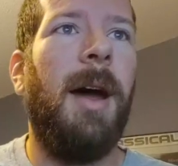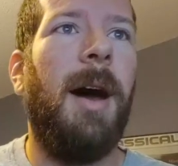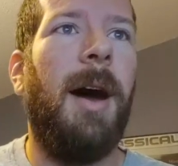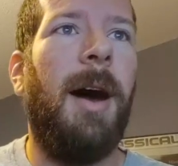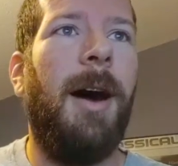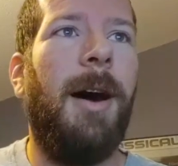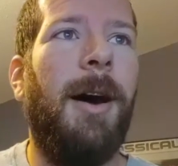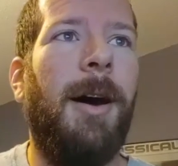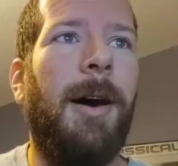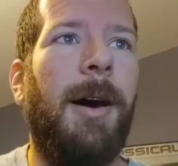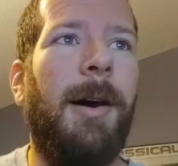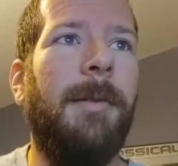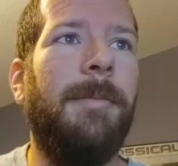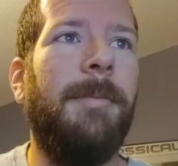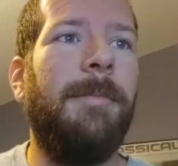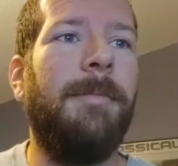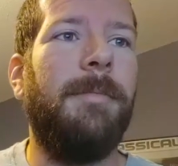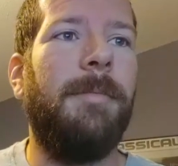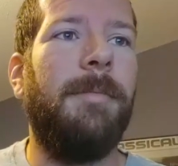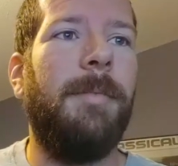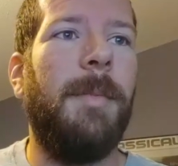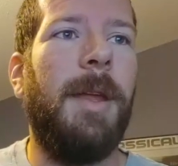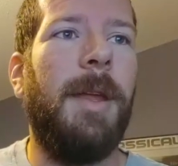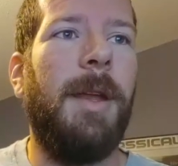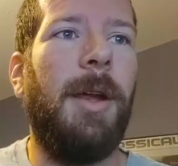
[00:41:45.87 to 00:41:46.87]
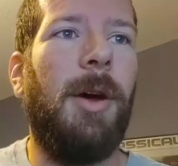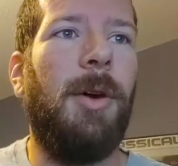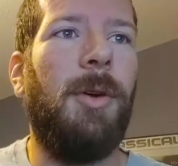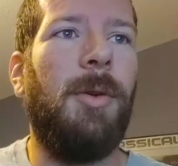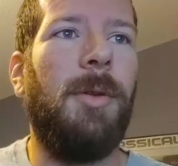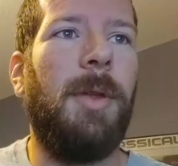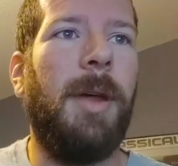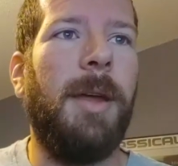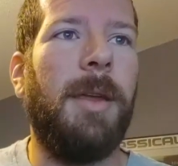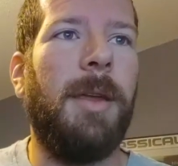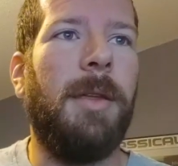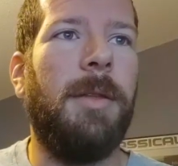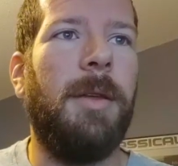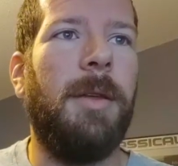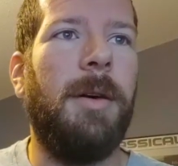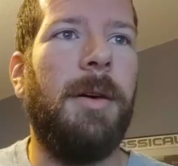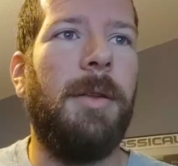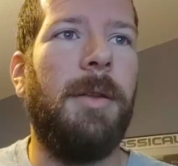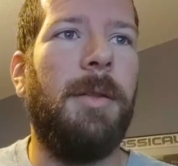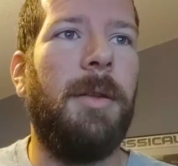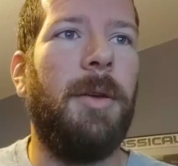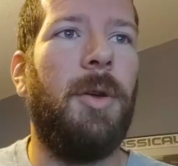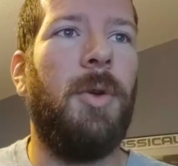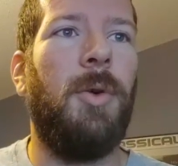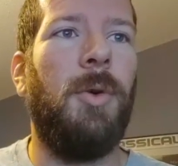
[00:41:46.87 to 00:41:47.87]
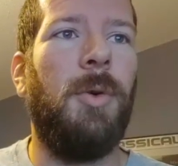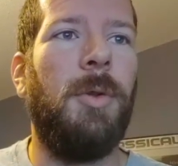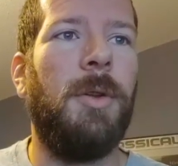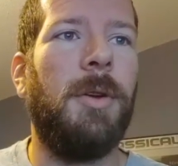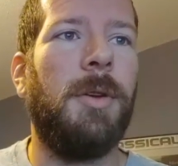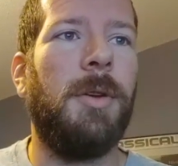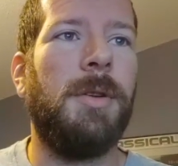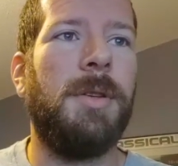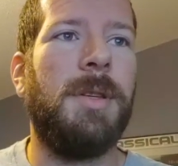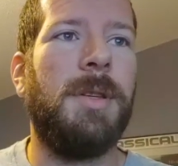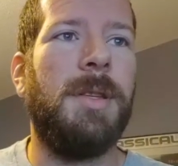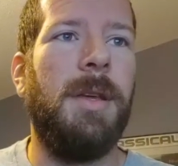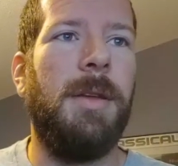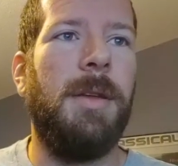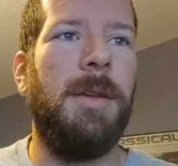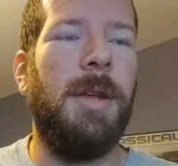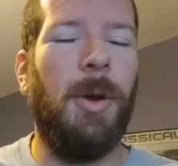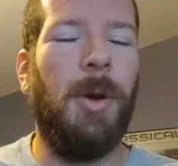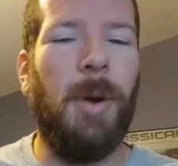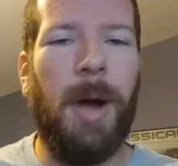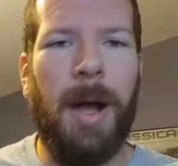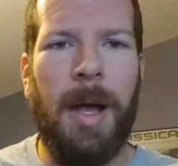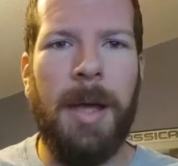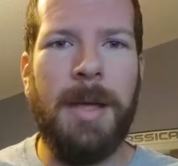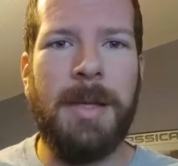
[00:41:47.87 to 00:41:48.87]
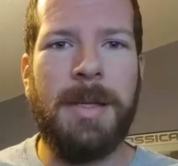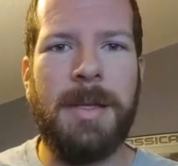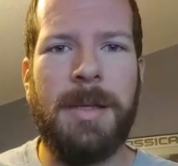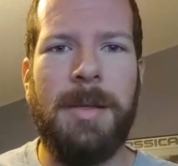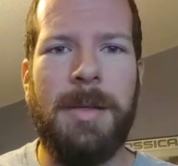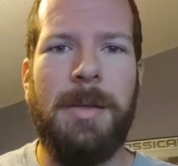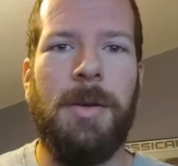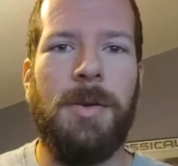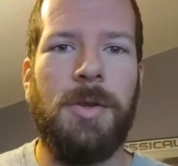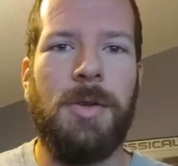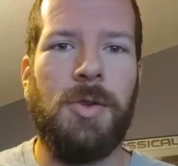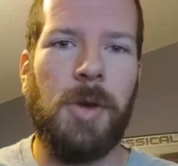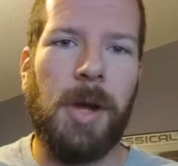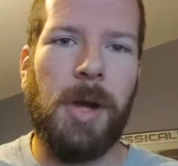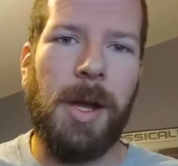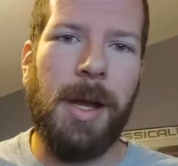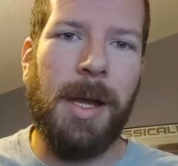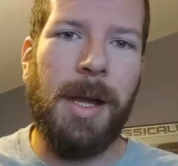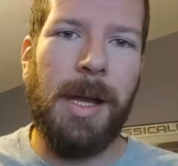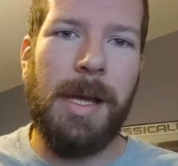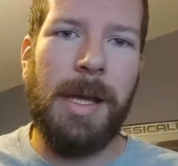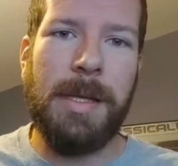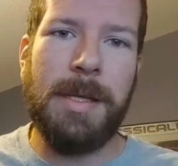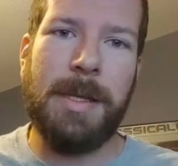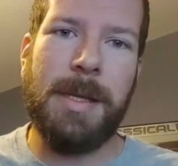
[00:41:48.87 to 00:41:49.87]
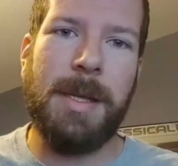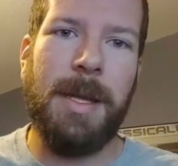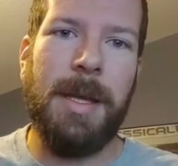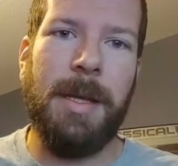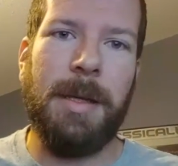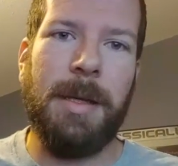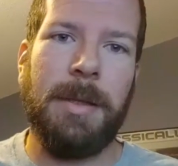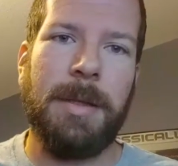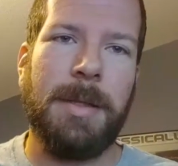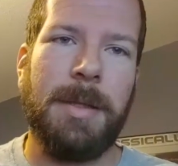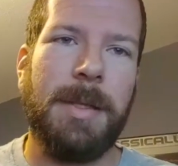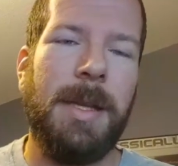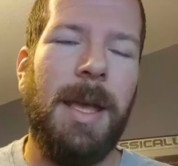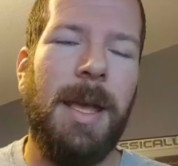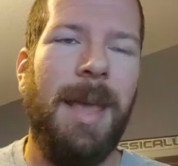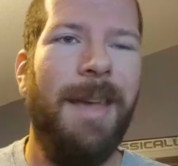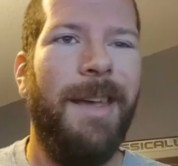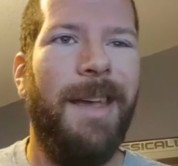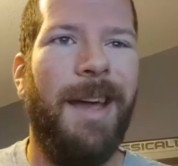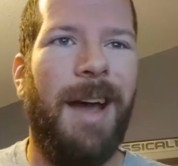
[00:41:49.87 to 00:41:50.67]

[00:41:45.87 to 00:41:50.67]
Like the coolers, the no ice, the no dry ice things.